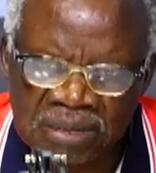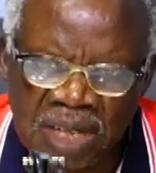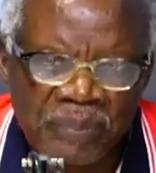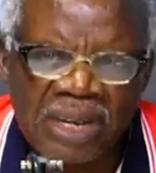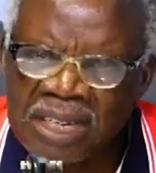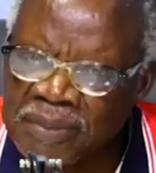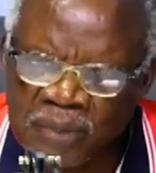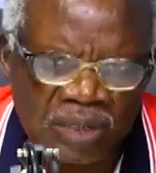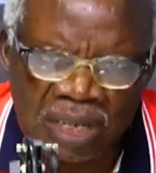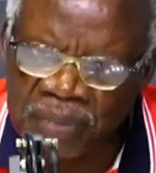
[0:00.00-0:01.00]
amara ni
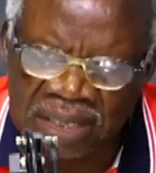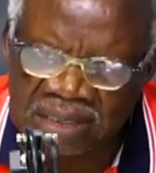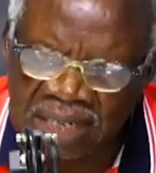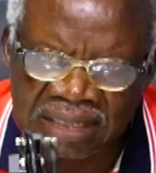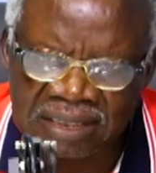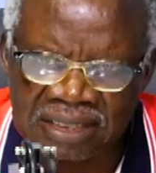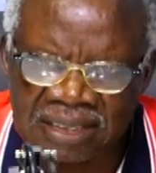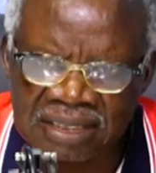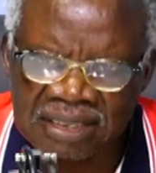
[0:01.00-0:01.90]
mo nyama daddy